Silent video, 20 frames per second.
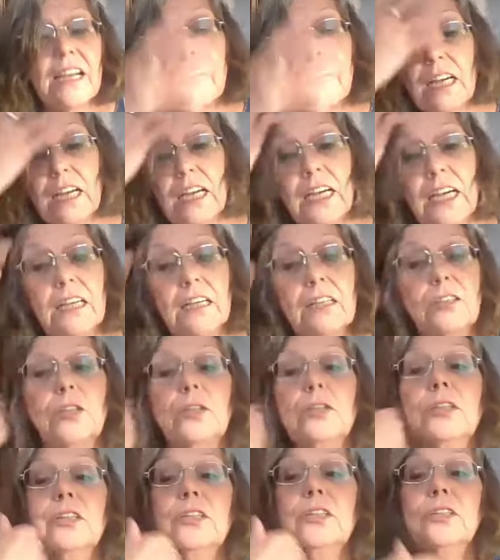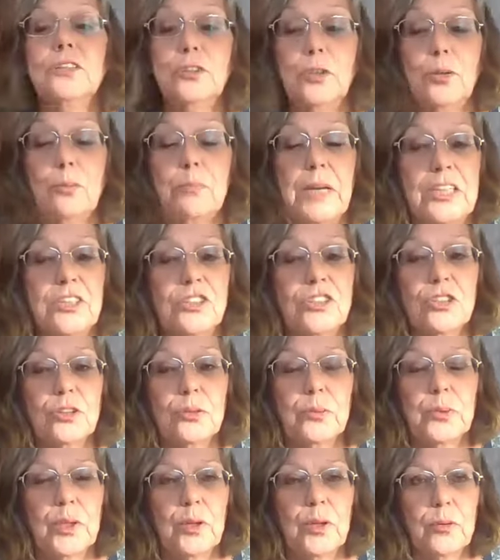make sure
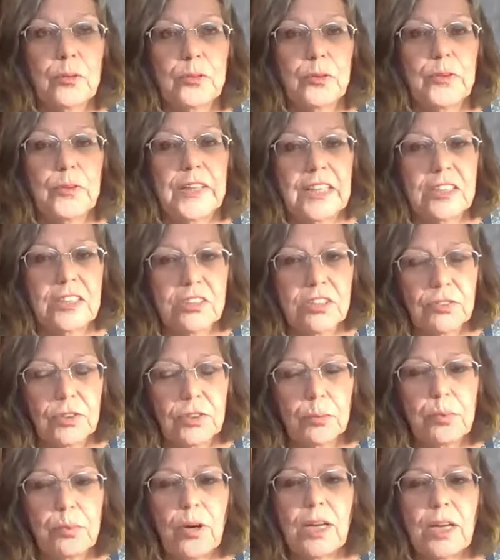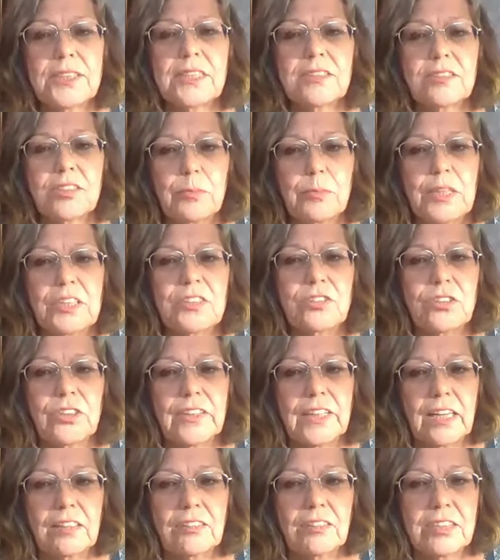we go through the interview process to make sure
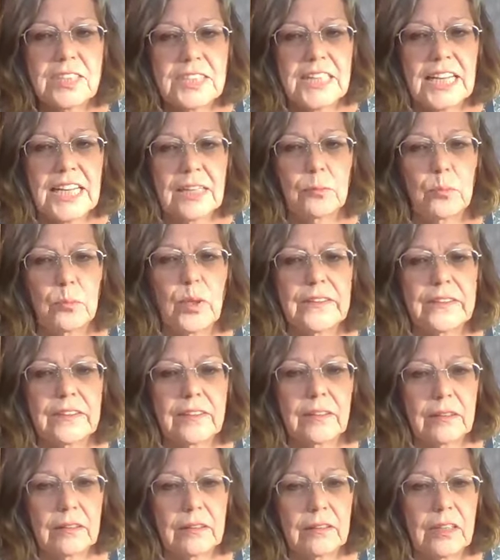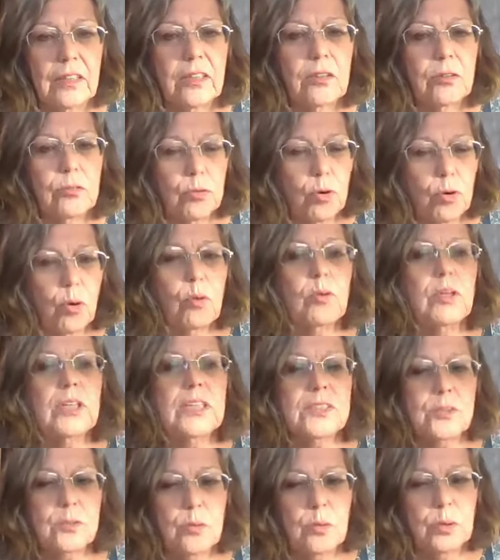they understand what the role
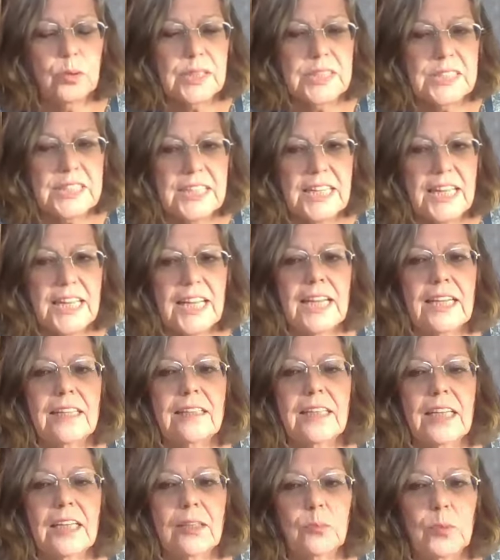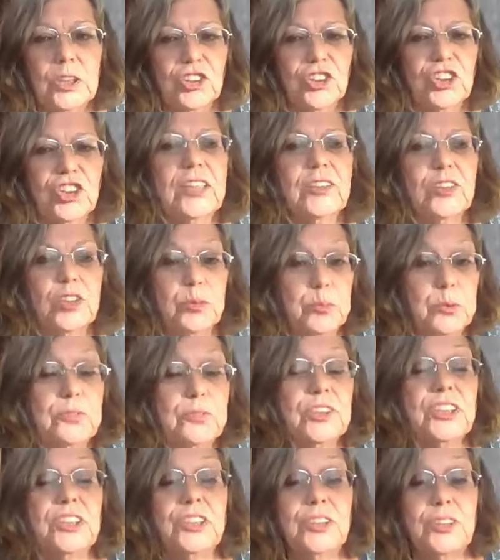is going to entail and what Shelter
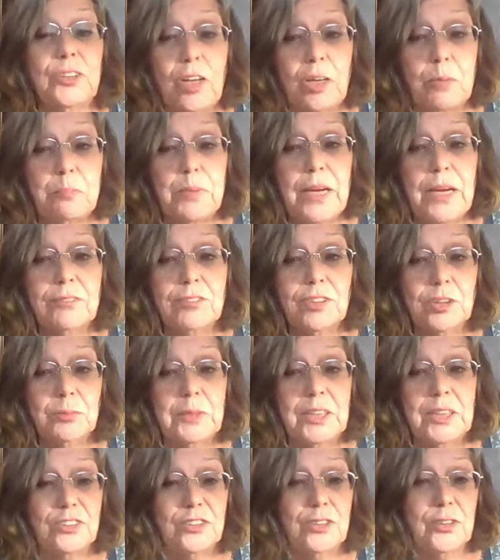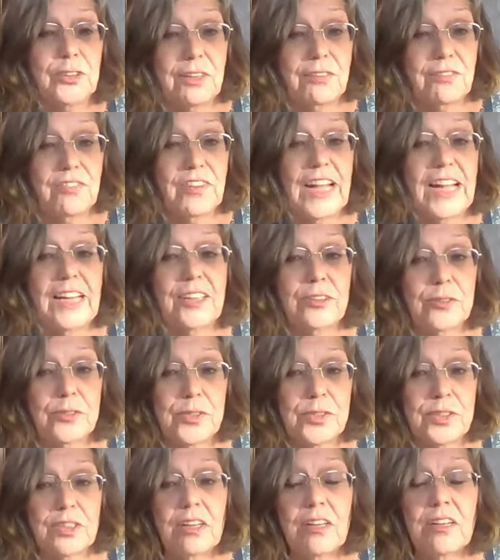Movers is all about to make sure that our
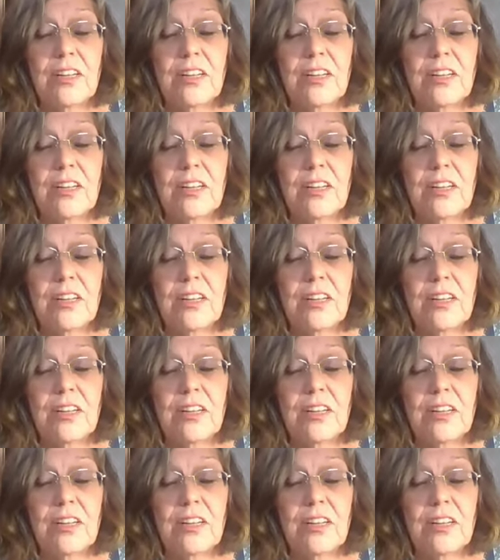values